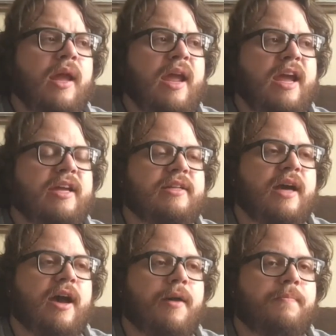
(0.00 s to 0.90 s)
And
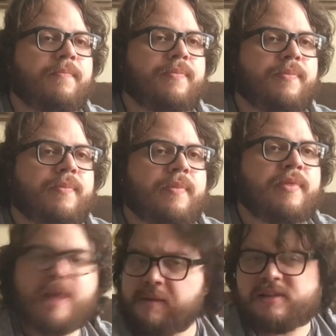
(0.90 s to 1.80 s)
um,
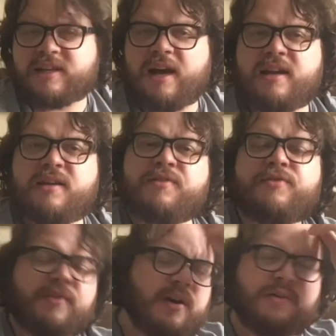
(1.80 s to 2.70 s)
that was kind of
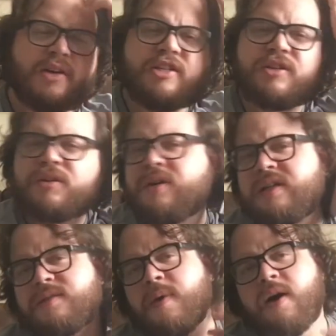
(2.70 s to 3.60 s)
original
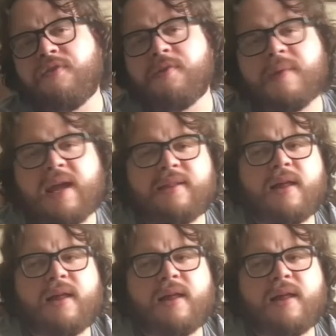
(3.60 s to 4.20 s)
as well for me,